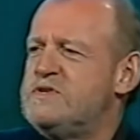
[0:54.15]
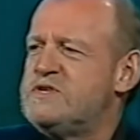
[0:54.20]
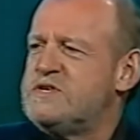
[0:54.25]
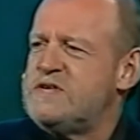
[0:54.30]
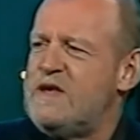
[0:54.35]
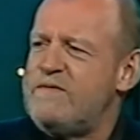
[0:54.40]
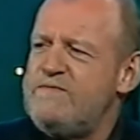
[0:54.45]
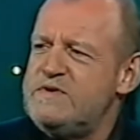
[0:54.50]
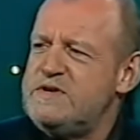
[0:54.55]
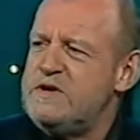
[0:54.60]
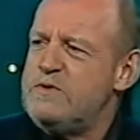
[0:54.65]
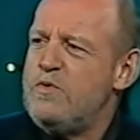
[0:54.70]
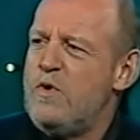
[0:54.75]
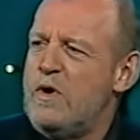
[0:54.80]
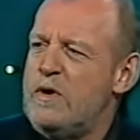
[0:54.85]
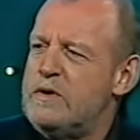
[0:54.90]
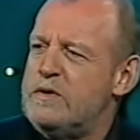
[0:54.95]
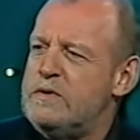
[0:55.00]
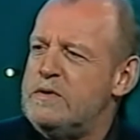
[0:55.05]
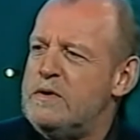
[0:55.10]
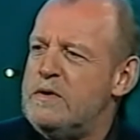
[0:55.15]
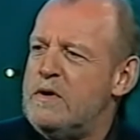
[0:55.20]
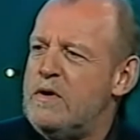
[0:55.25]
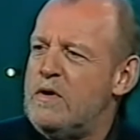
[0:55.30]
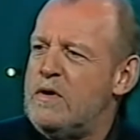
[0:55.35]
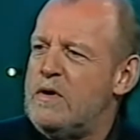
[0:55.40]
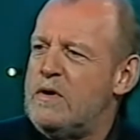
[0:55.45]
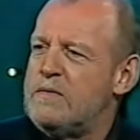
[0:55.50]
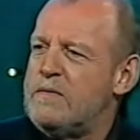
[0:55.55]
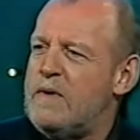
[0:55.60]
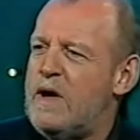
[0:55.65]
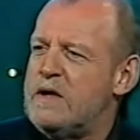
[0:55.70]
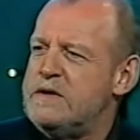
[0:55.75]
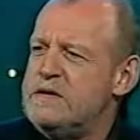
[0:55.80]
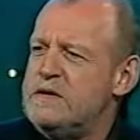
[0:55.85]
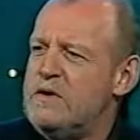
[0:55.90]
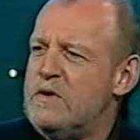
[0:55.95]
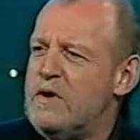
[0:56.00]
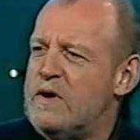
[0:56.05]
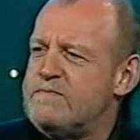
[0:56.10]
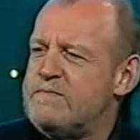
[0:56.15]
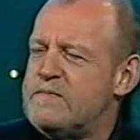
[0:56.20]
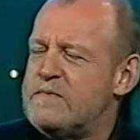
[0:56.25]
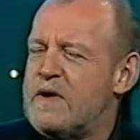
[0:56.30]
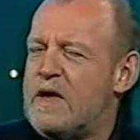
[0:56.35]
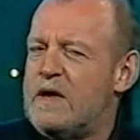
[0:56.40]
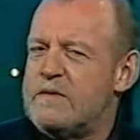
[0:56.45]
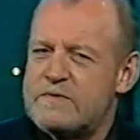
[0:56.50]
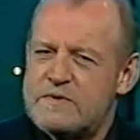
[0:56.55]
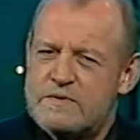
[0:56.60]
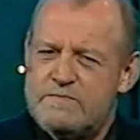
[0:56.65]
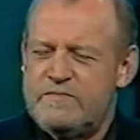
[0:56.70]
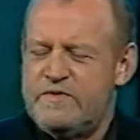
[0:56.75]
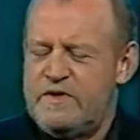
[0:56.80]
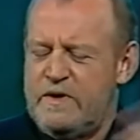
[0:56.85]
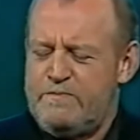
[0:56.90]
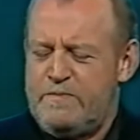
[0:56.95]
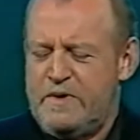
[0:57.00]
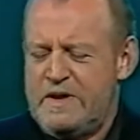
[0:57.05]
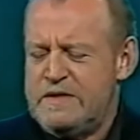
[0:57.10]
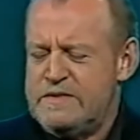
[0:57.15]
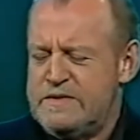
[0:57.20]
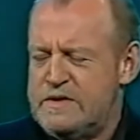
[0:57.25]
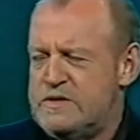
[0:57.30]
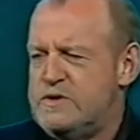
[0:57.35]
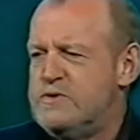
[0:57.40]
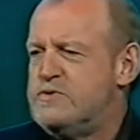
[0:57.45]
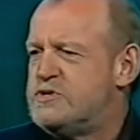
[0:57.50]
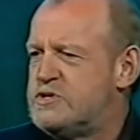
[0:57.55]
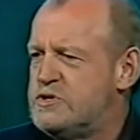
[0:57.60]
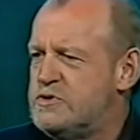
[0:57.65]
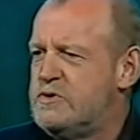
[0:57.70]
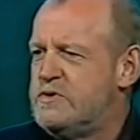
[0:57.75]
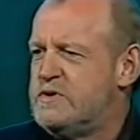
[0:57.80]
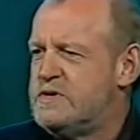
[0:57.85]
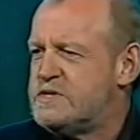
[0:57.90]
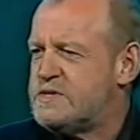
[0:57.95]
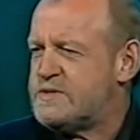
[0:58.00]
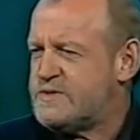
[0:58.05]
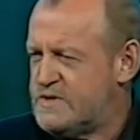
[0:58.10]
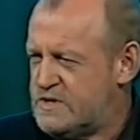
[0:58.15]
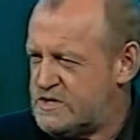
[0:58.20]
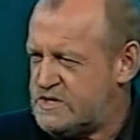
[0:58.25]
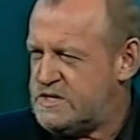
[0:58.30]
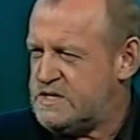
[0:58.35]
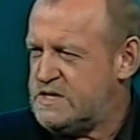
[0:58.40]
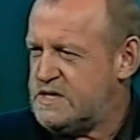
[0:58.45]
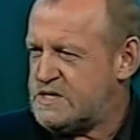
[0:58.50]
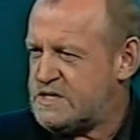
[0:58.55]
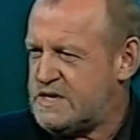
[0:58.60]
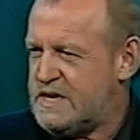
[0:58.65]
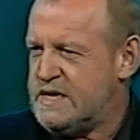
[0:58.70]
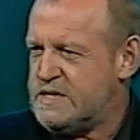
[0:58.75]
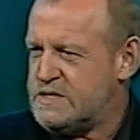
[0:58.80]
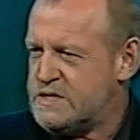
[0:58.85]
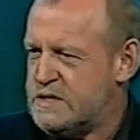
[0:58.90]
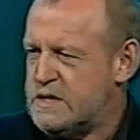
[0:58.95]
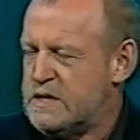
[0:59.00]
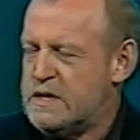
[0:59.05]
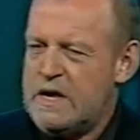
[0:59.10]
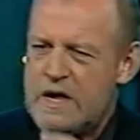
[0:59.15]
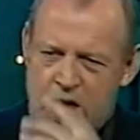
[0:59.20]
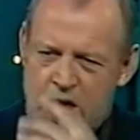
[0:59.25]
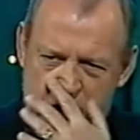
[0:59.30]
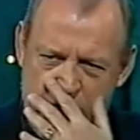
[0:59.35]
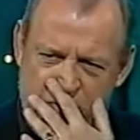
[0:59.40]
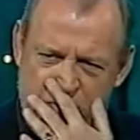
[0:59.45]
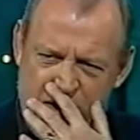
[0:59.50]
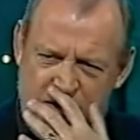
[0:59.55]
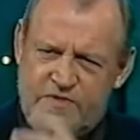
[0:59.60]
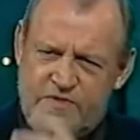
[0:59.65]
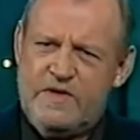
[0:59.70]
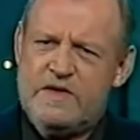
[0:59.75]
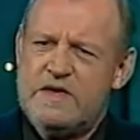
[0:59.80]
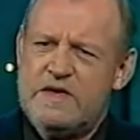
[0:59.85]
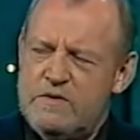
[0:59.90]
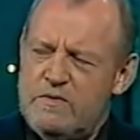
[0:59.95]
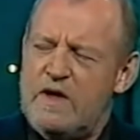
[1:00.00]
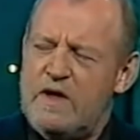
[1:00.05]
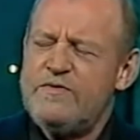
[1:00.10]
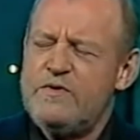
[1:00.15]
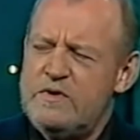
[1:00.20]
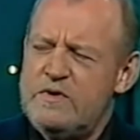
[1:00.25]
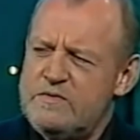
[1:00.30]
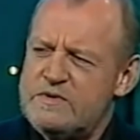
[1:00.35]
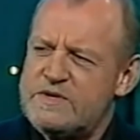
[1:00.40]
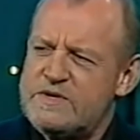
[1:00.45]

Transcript: 71, or, they're billing the new tour as 30 years later, but I thought it was